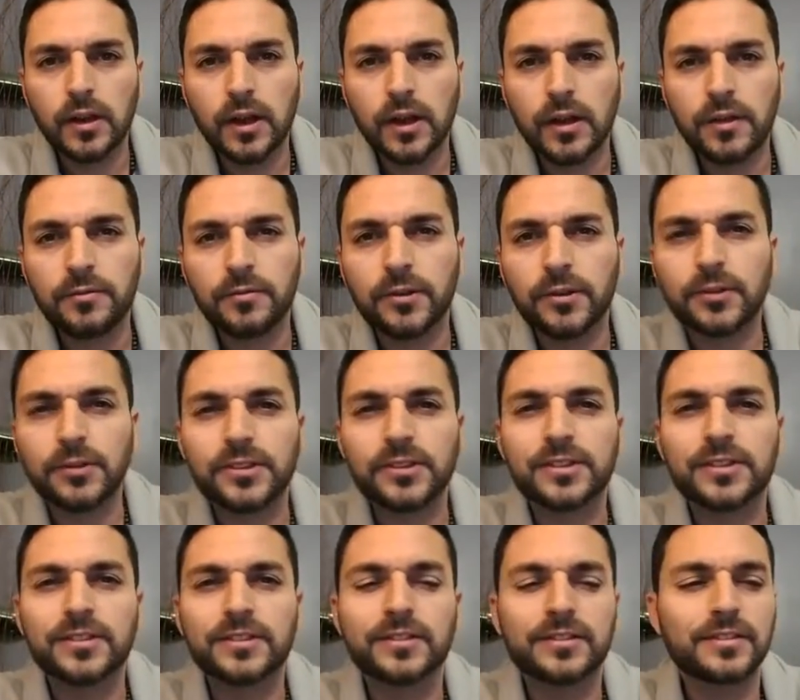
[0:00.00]
Hey
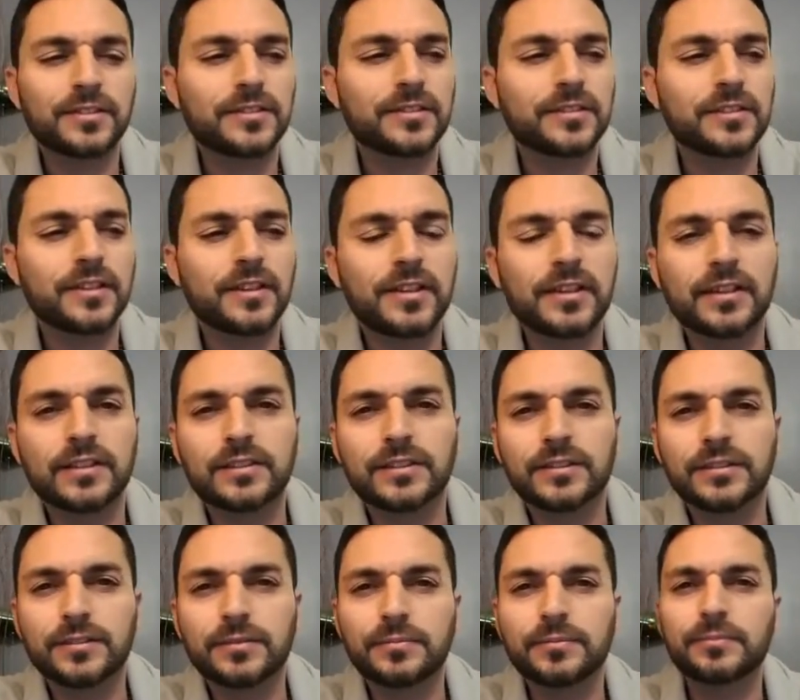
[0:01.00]
folks,
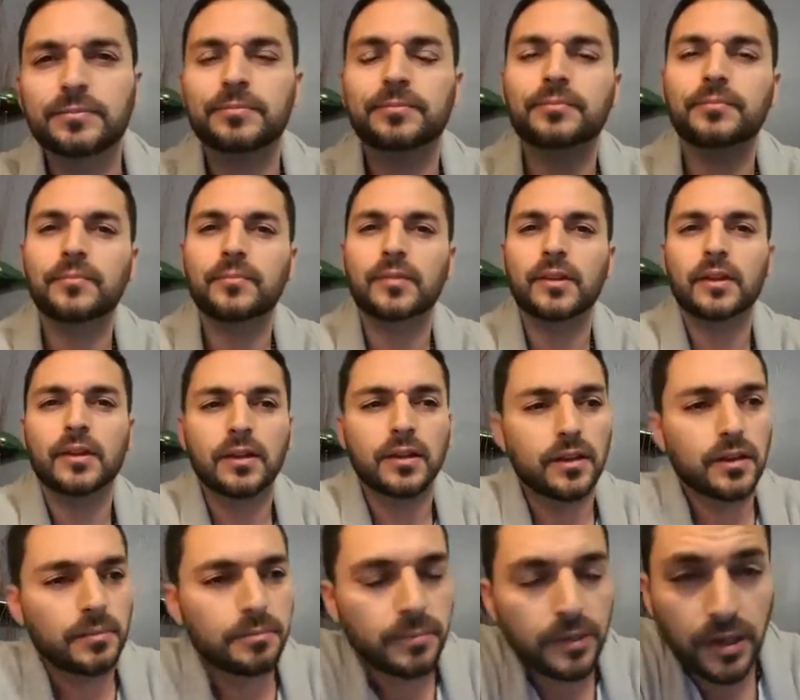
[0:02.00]
I'm
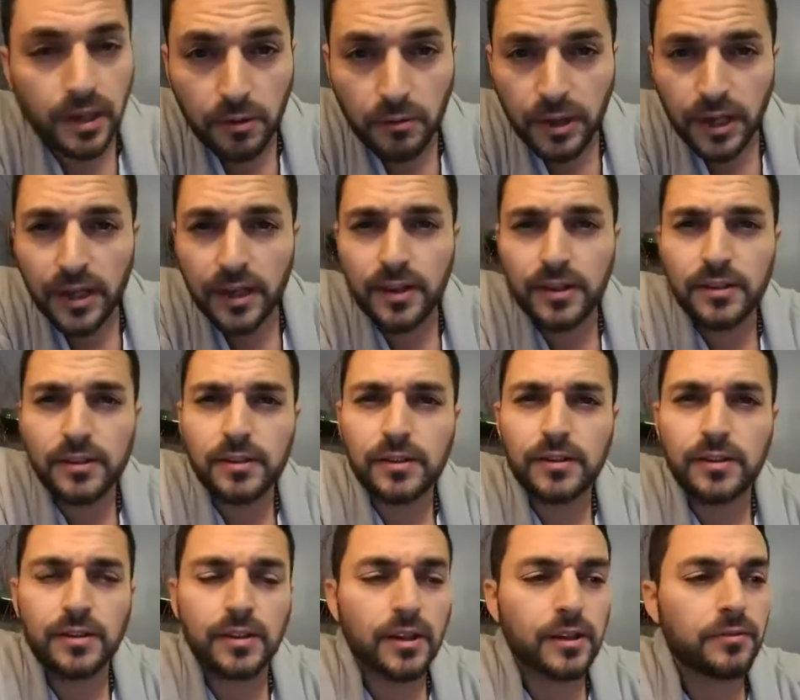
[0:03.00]
gonna wait in
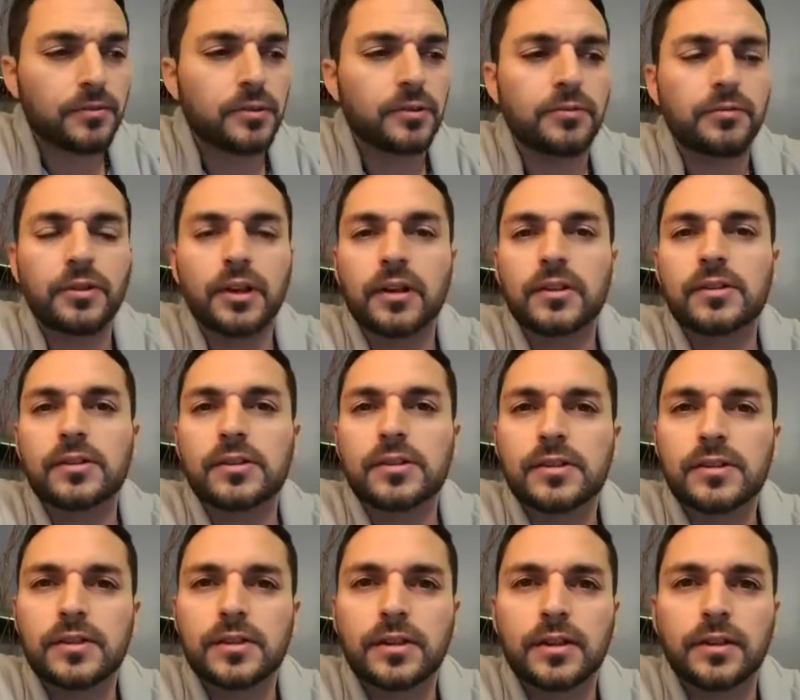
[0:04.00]
a few
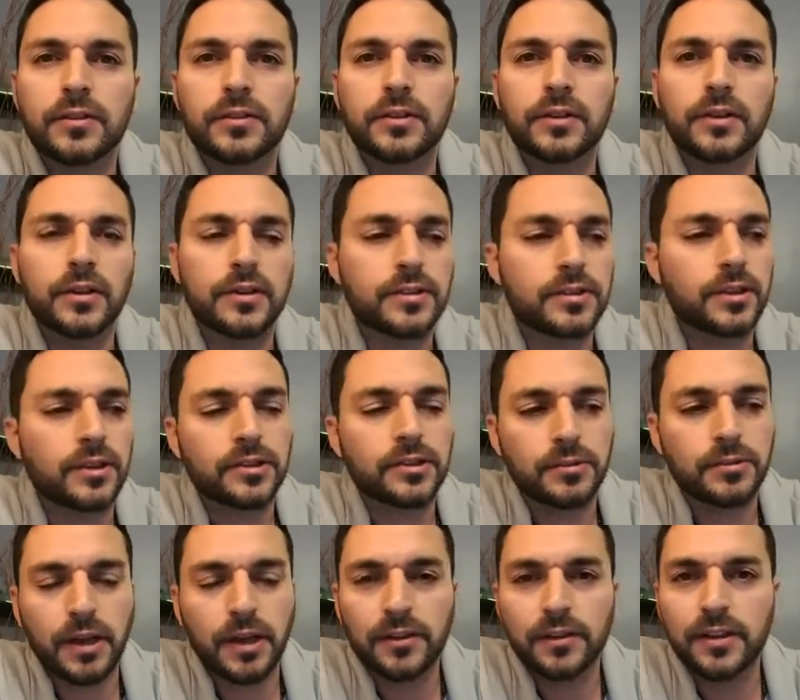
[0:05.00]
friends until I
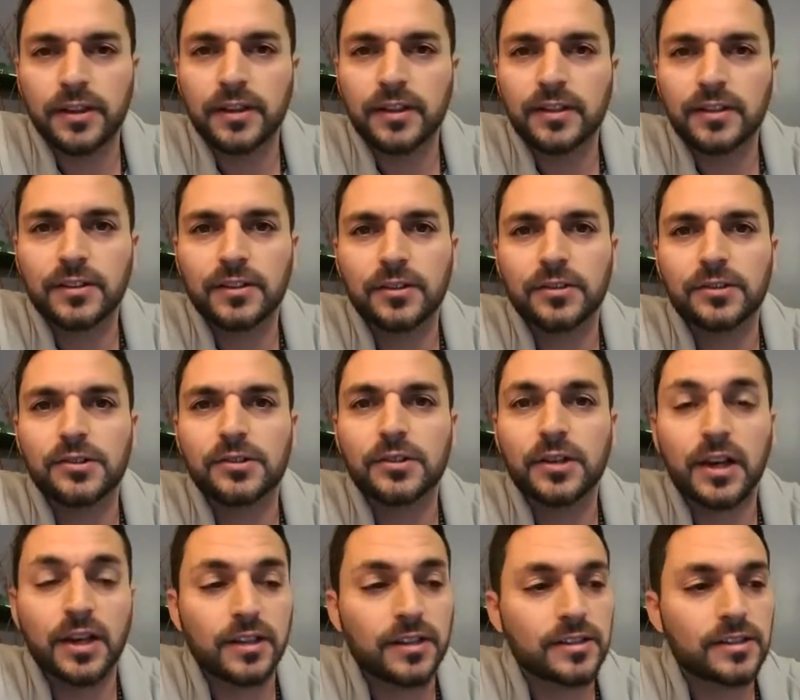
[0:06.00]
start ranting on
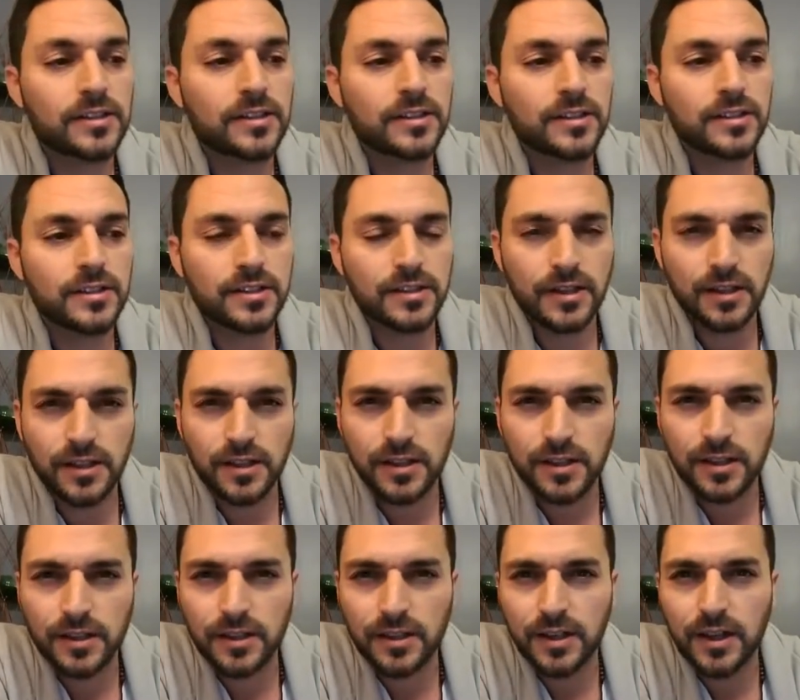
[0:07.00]
tonight's
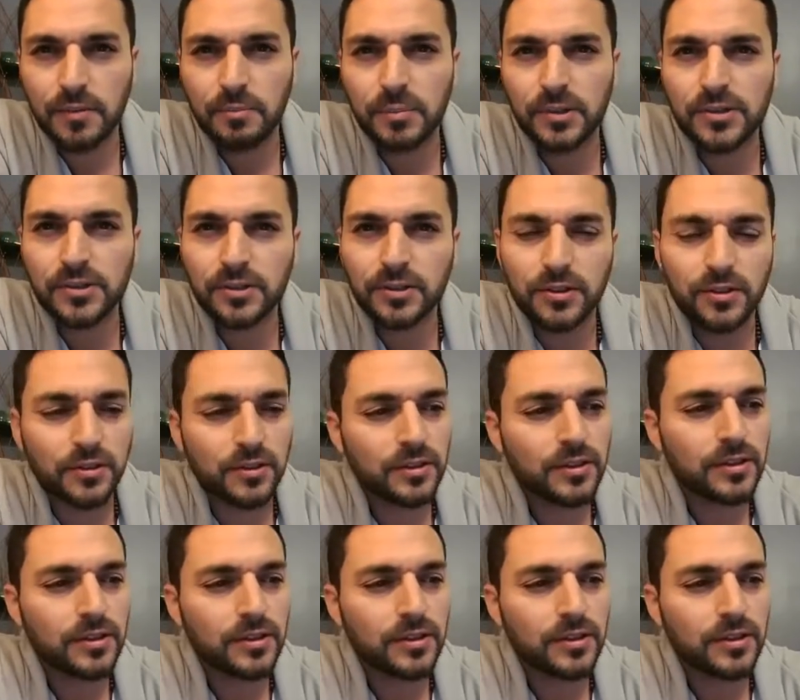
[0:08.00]
episode.